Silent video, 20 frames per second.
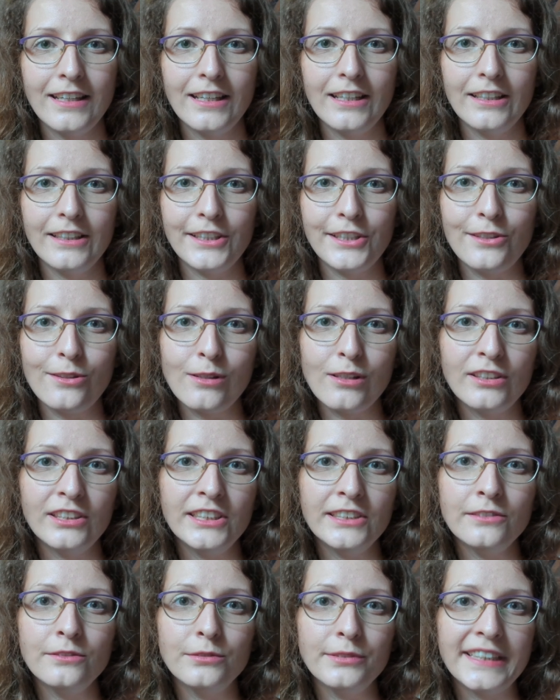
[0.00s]
you
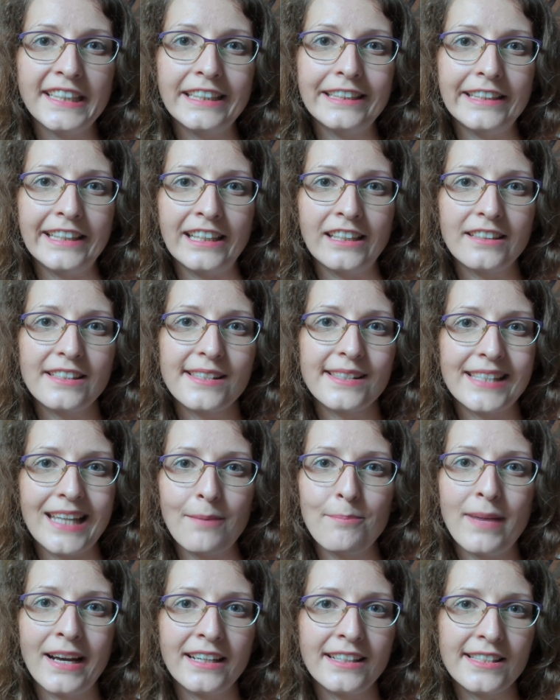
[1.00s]
learn reading step
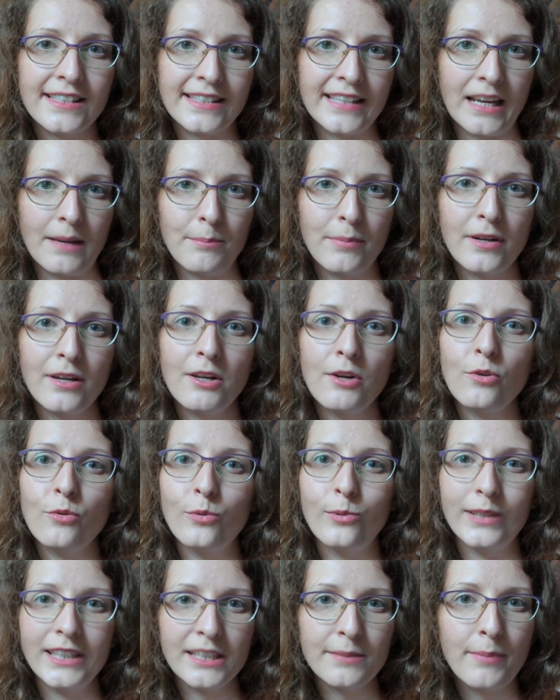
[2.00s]
by step,
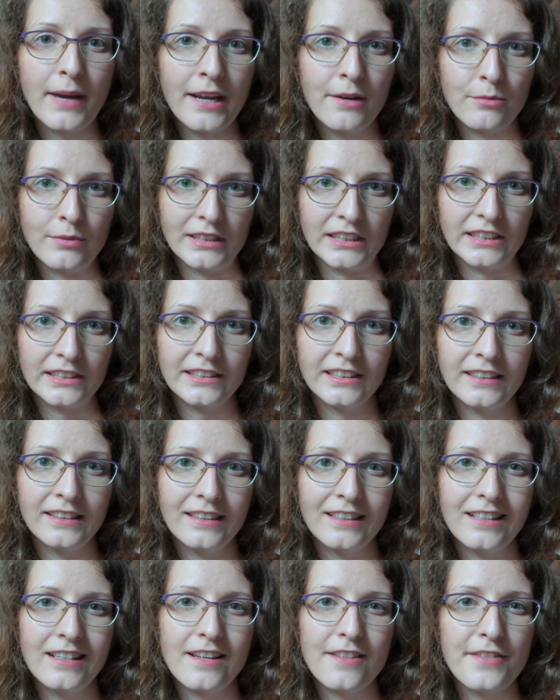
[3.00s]
word by word,
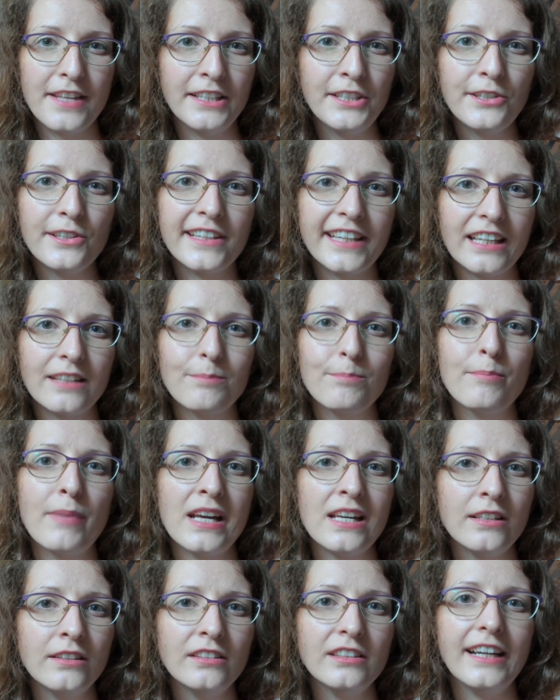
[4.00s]
then you get
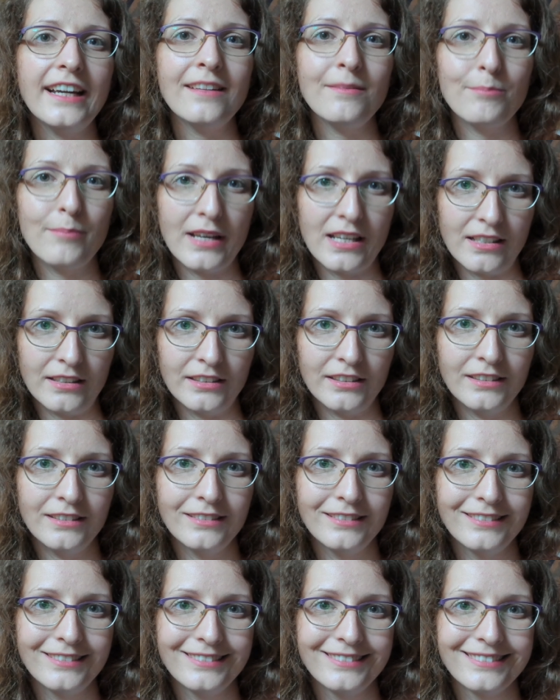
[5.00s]
better and better.
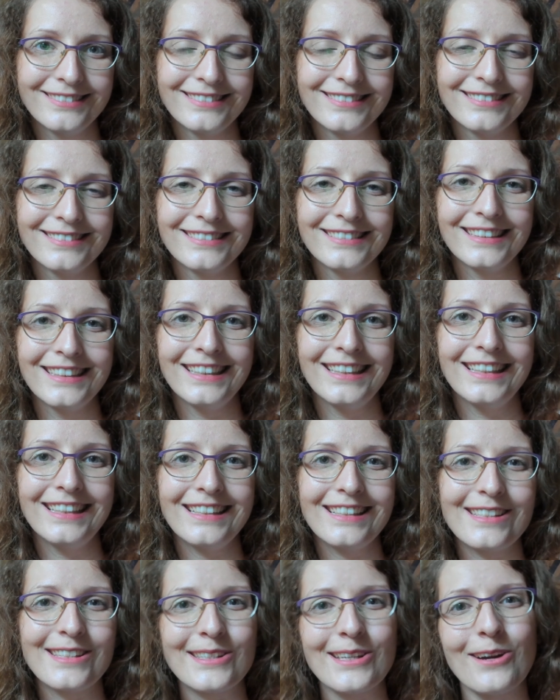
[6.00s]

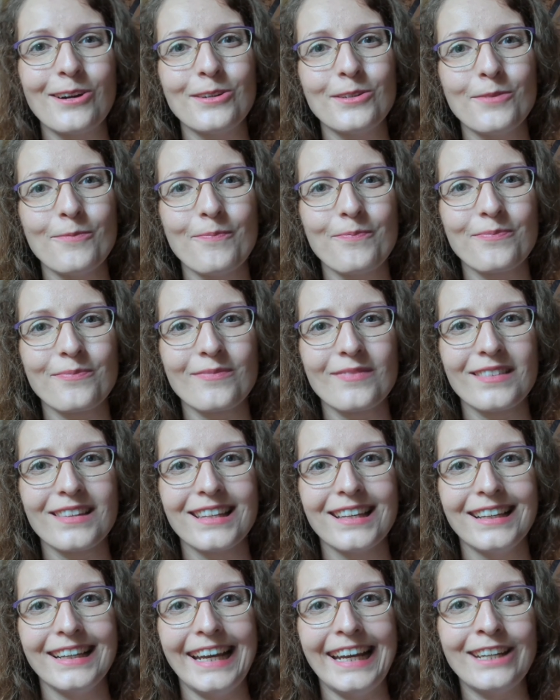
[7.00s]
So,
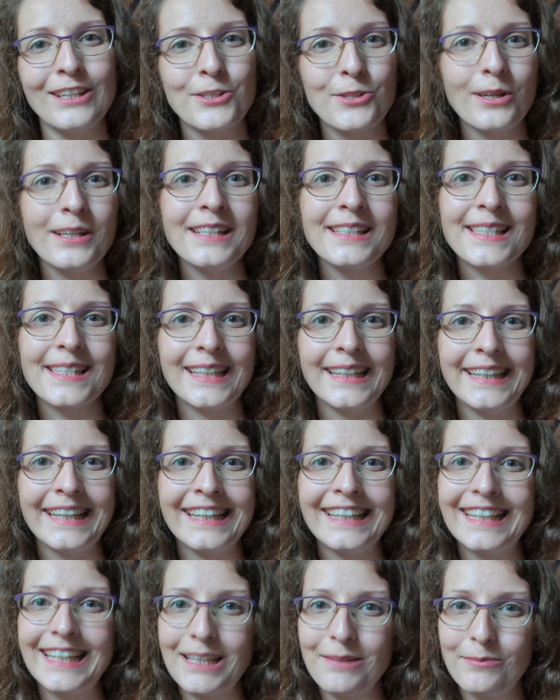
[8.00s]
enjoy studying
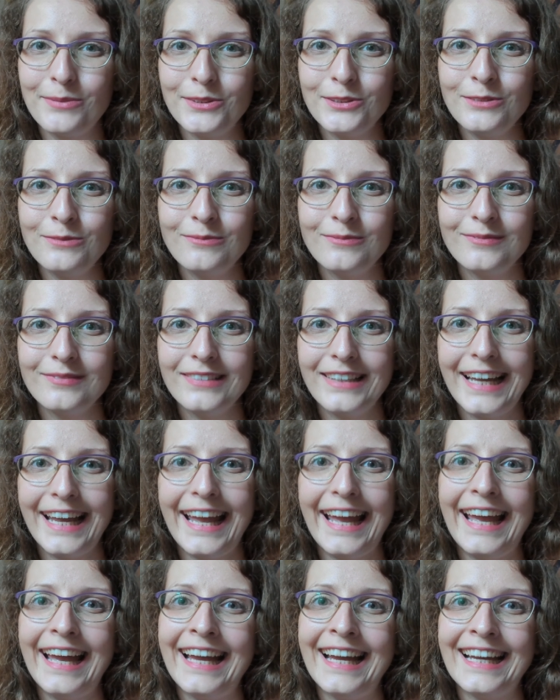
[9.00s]
Hebrew,
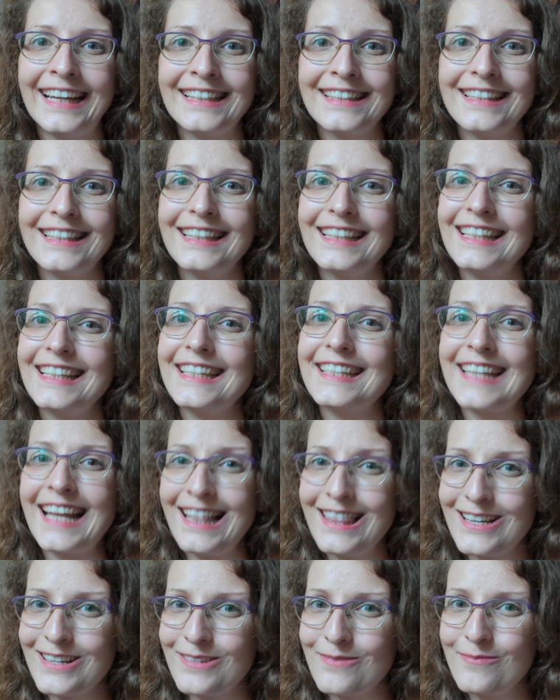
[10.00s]
and
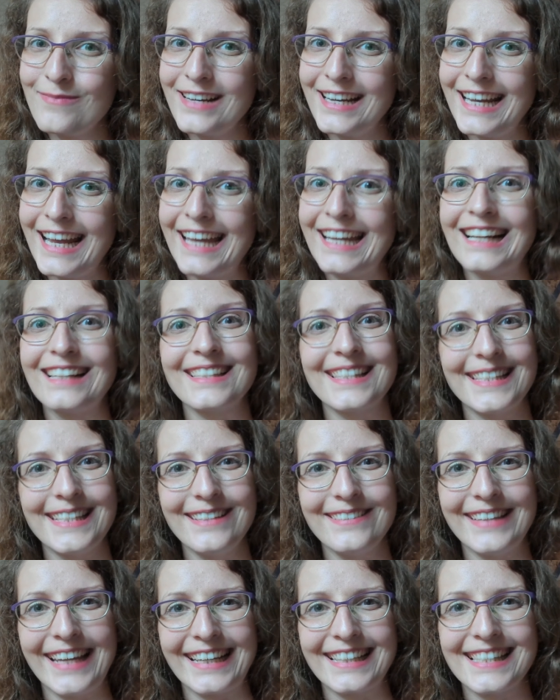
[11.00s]
Shalom, and I'll see you
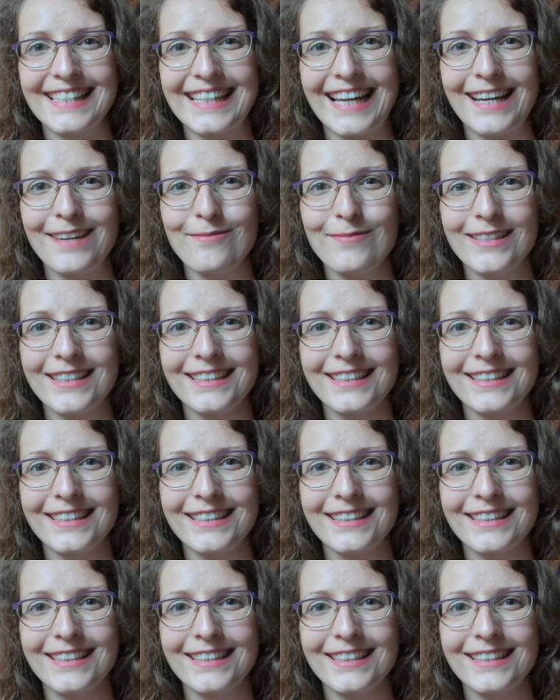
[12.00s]
next time.